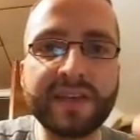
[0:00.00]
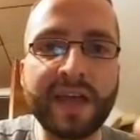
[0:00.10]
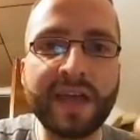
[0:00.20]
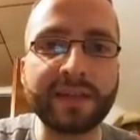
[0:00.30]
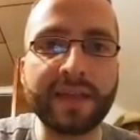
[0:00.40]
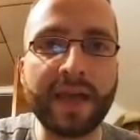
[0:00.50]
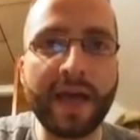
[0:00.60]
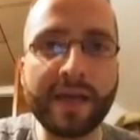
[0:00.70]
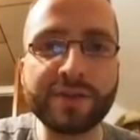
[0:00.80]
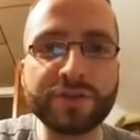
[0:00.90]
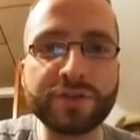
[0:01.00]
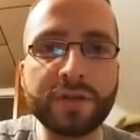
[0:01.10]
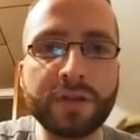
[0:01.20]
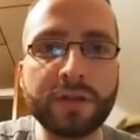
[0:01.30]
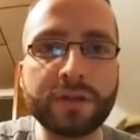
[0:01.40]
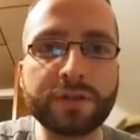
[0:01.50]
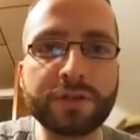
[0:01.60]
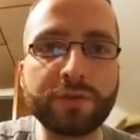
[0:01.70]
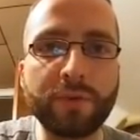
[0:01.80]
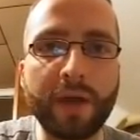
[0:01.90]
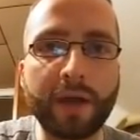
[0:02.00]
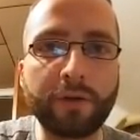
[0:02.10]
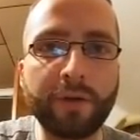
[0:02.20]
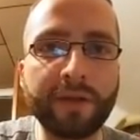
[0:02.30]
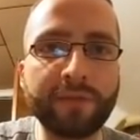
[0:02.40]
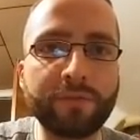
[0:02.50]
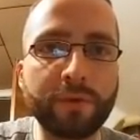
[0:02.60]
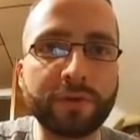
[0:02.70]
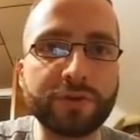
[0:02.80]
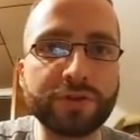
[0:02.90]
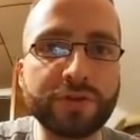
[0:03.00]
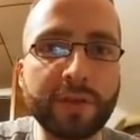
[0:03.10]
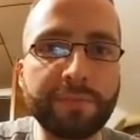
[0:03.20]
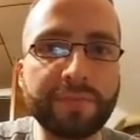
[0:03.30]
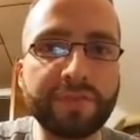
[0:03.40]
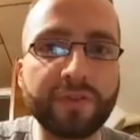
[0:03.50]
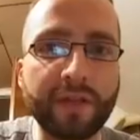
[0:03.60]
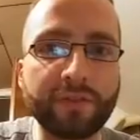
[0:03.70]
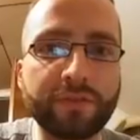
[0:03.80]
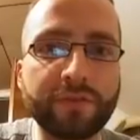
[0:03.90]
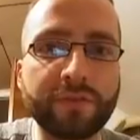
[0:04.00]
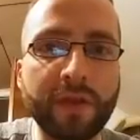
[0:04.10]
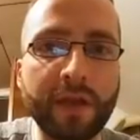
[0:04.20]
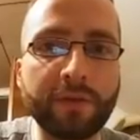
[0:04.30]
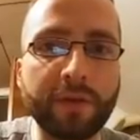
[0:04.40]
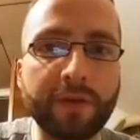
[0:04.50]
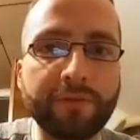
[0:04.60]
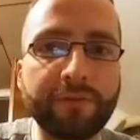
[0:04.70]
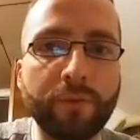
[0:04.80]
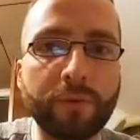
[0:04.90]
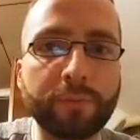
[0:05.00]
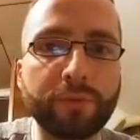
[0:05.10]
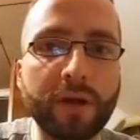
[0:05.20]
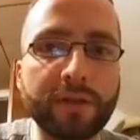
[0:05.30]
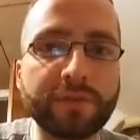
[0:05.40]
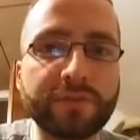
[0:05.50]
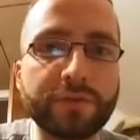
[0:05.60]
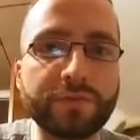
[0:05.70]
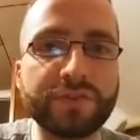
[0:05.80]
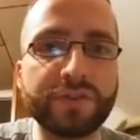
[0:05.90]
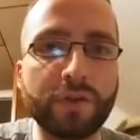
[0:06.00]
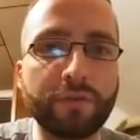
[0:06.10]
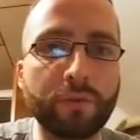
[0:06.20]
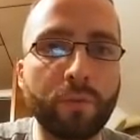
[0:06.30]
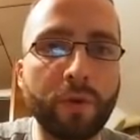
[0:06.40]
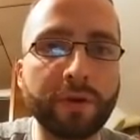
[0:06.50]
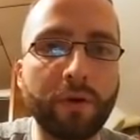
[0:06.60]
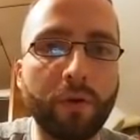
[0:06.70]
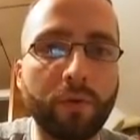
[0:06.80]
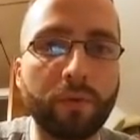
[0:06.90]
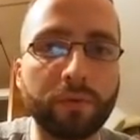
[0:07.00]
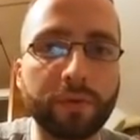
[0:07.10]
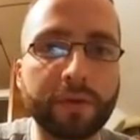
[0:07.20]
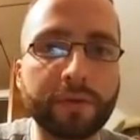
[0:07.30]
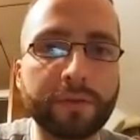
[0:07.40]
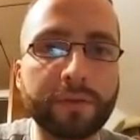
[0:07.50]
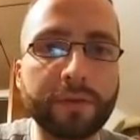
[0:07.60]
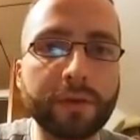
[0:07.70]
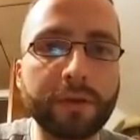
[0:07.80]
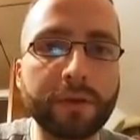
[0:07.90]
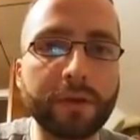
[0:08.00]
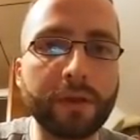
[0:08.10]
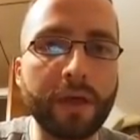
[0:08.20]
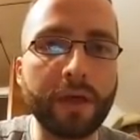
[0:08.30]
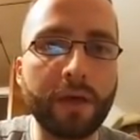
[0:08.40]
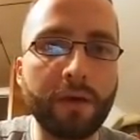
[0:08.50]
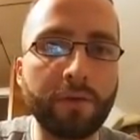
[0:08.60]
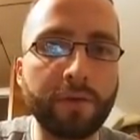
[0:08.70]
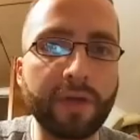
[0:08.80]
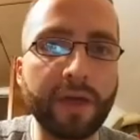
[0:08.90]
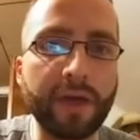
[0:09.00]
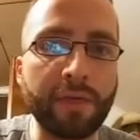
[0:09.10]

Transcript: 10 cash, 2 arrowheads, 1 chip, so that's, alright, 4 bronze, 2 silver, 1 gold. Okay,